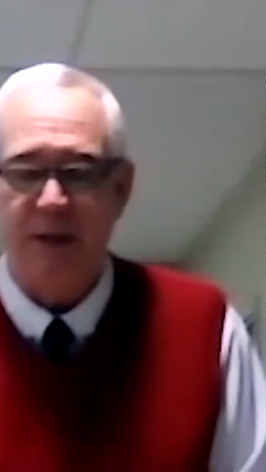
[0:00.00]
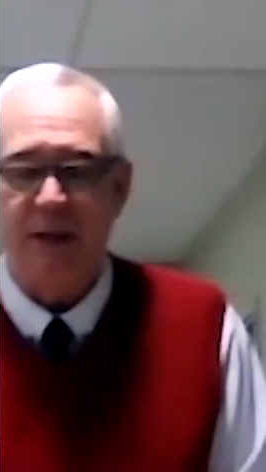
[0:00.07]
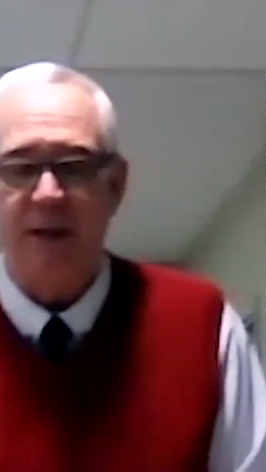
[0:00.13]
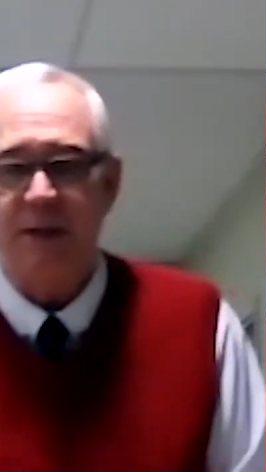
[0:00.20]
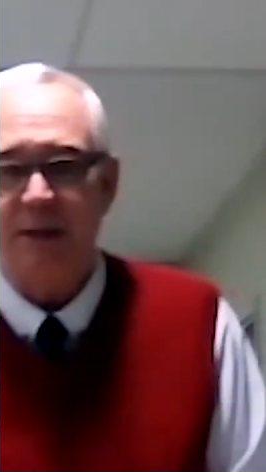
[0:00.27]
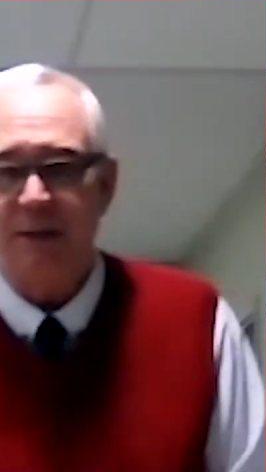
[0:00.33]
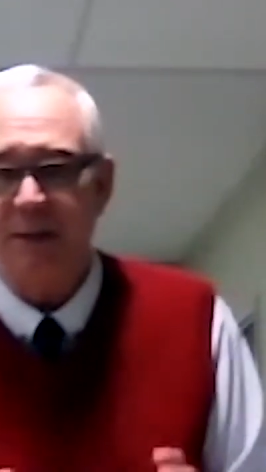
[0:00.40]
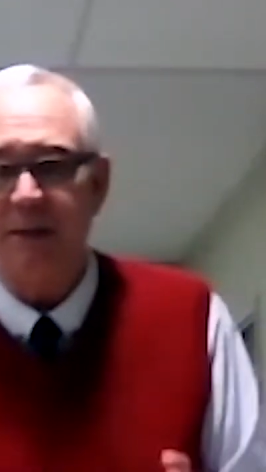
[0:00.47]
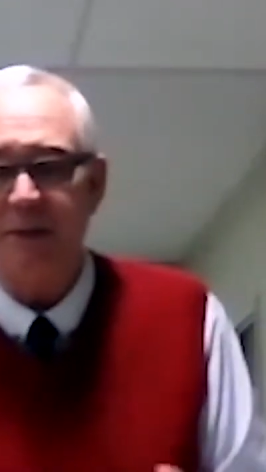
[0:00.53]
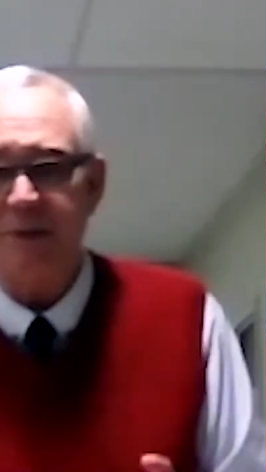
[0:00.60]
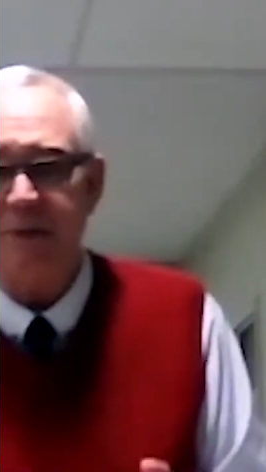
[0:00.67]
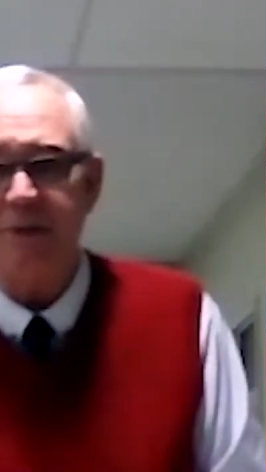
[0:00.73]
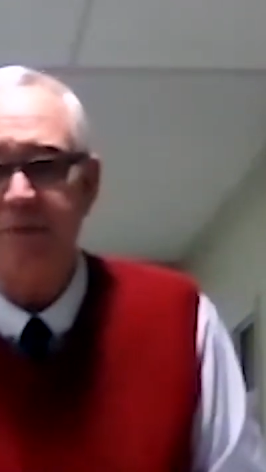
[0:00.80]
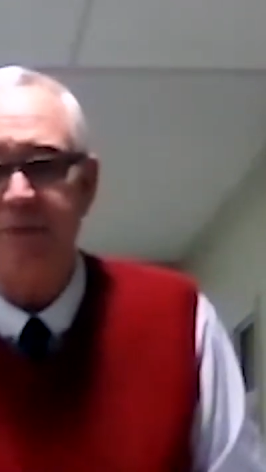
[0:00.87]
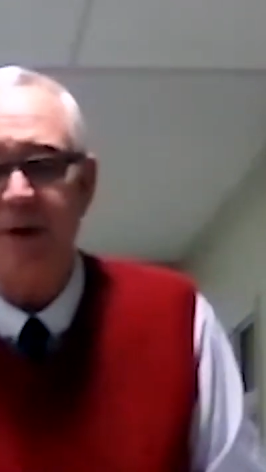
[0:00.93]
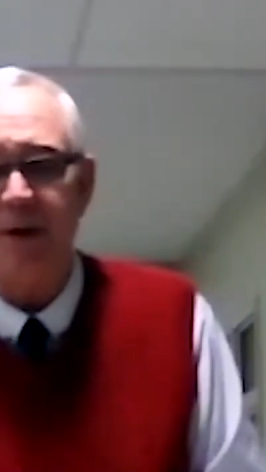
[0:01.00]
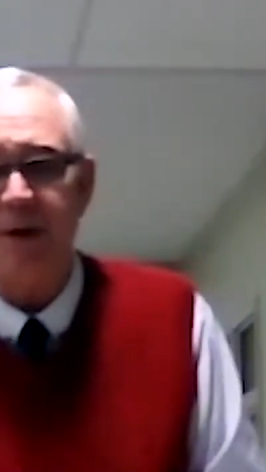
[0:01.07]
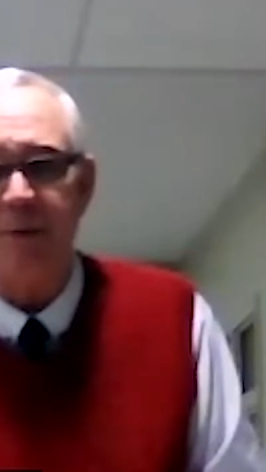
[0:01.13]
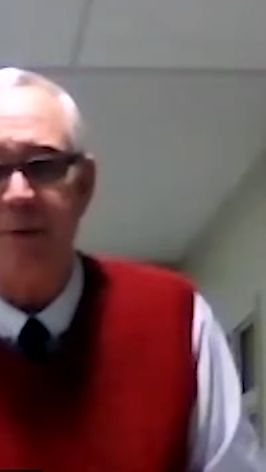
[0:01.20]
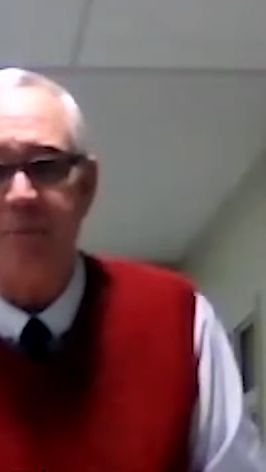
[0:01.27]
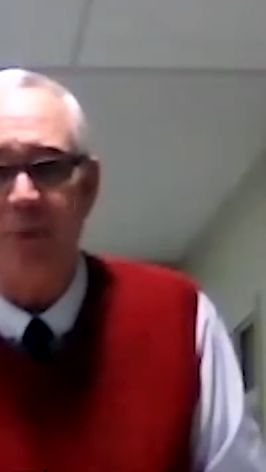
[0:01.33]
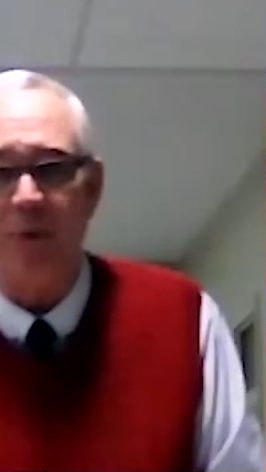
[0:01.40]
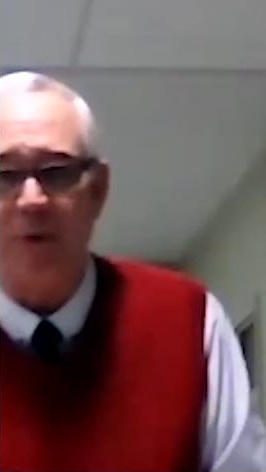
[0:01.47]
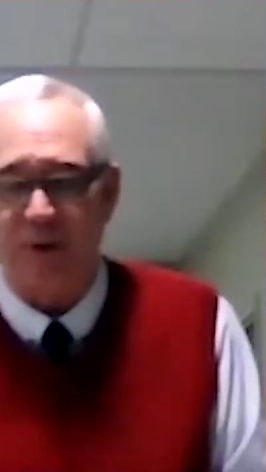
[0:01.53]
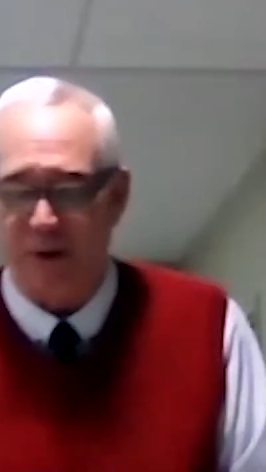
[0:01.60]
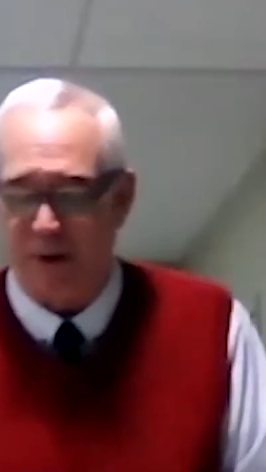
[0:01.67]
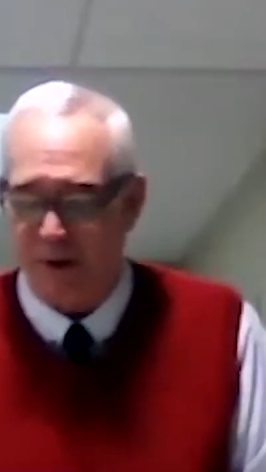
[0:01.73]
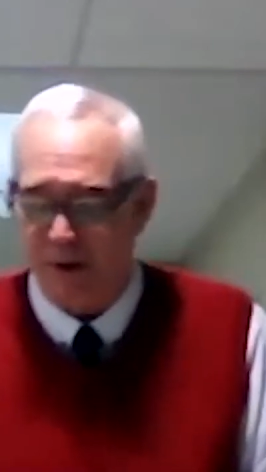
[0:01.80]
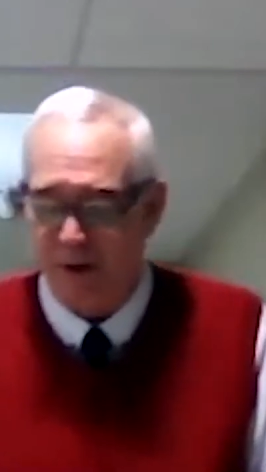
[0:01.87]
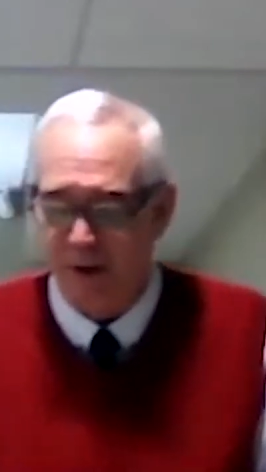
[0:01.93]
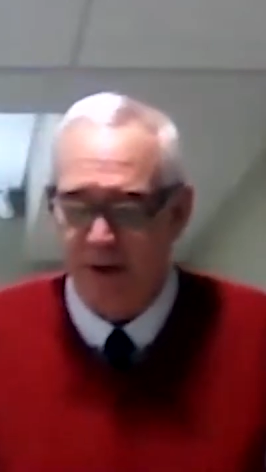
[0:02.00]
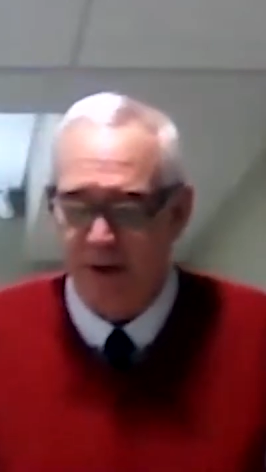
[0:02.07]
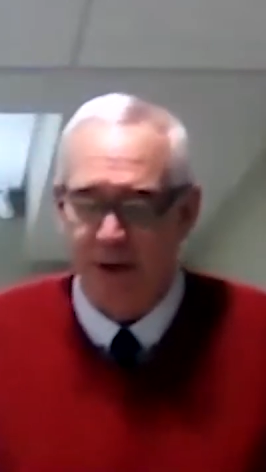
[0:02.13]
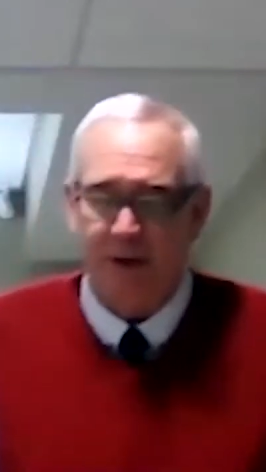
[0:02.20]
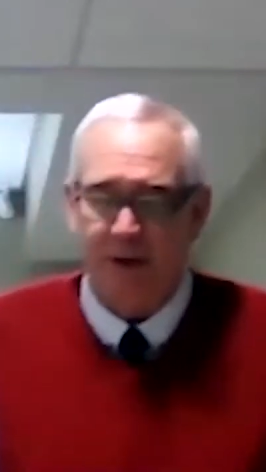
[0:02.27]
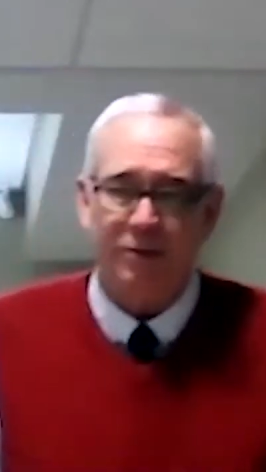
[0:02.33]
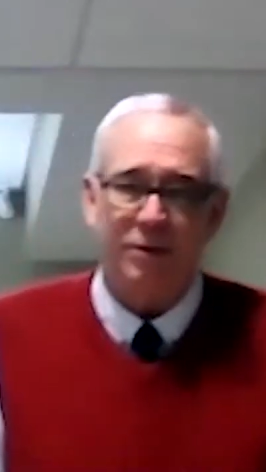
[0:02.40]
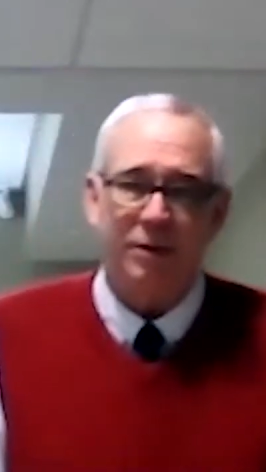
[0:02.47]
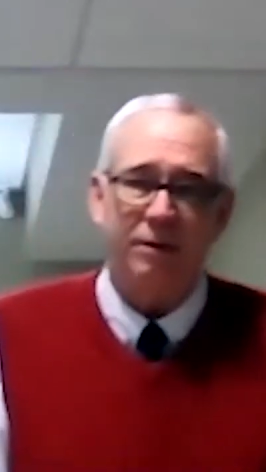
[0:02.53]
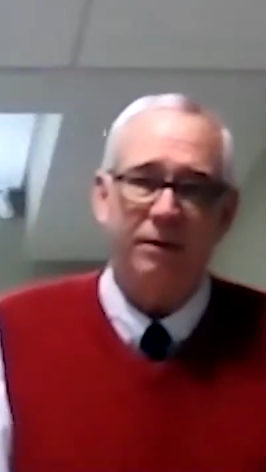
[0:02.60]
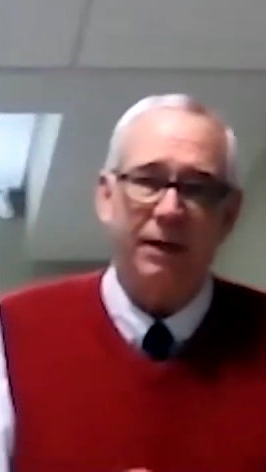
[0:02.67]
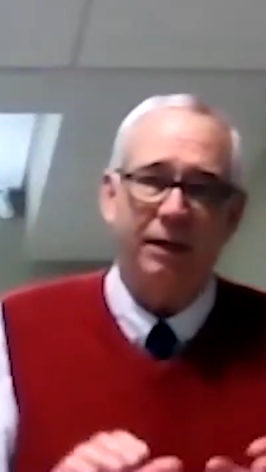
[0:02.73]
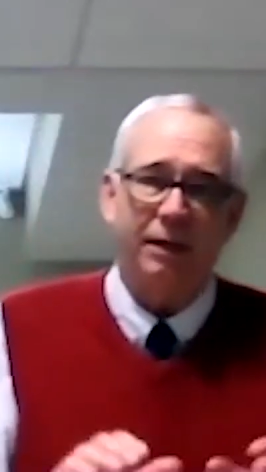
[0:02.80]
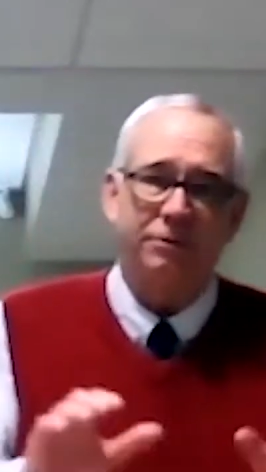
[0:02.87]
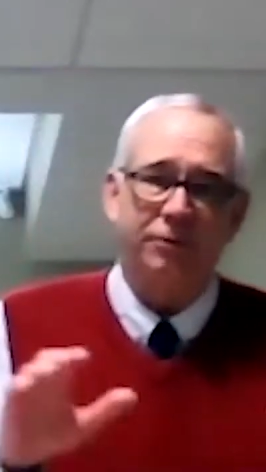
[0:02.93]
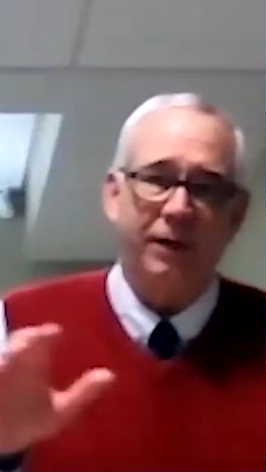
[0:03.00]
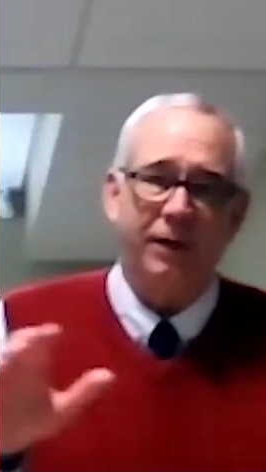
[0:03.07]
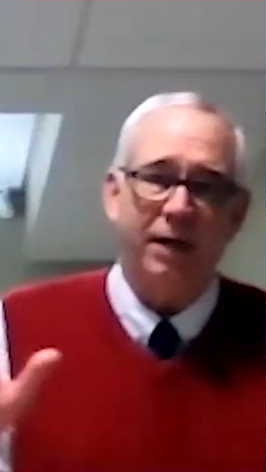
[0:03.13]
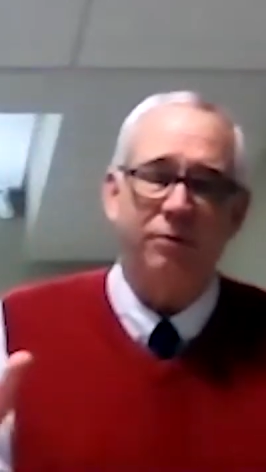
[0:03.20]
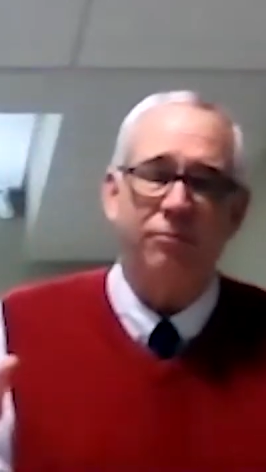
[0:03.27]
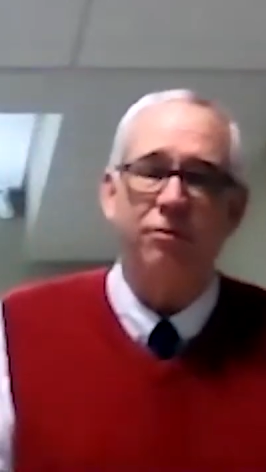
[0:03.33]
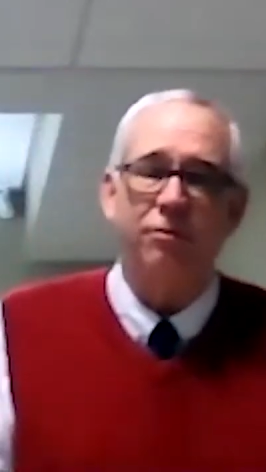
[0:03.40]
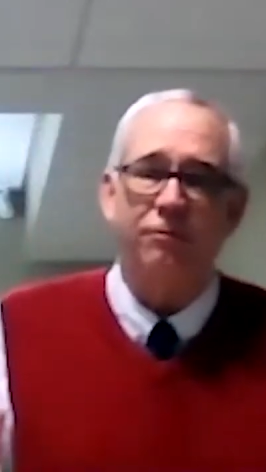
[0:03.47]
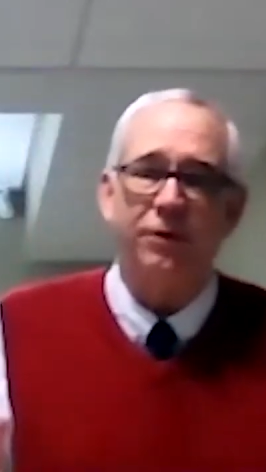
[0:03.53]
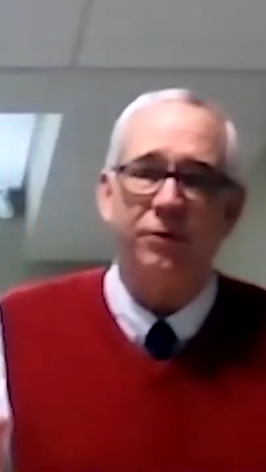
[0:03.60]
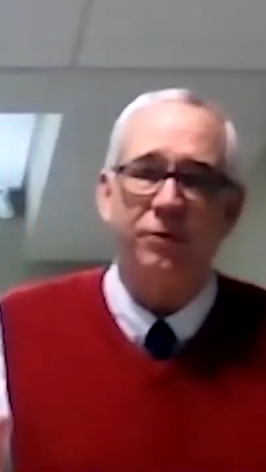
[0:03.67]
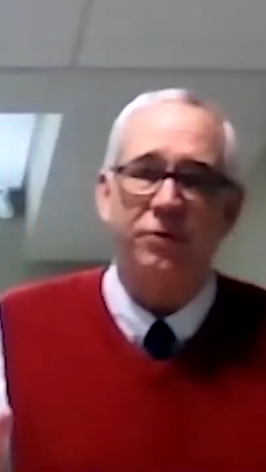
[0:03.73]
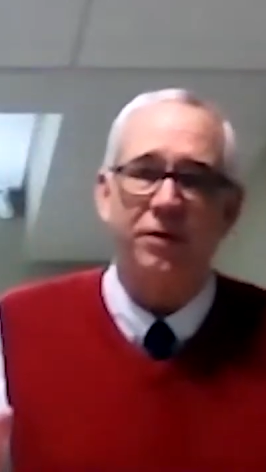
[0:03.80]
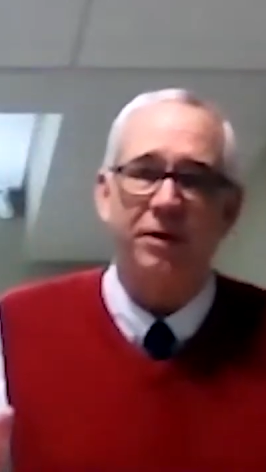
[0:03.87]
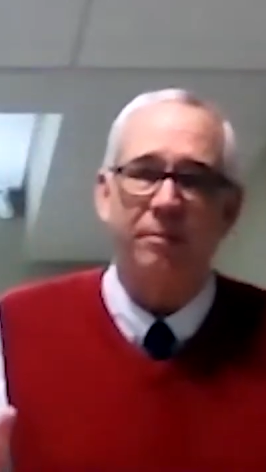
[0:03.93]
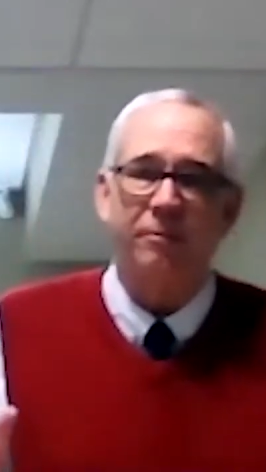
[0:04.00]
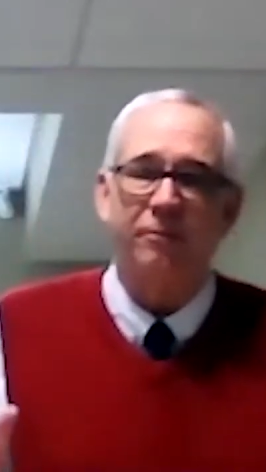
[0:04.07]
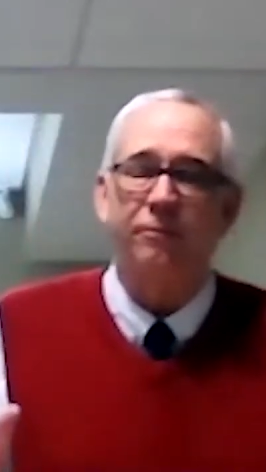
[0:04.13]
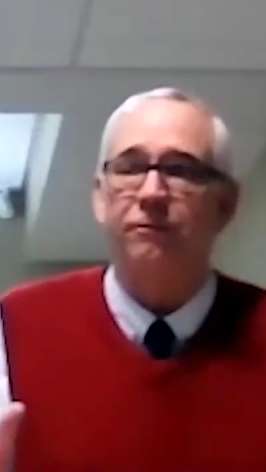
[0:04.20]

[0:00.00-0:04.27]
And I think this is very important. So I'll try to review some.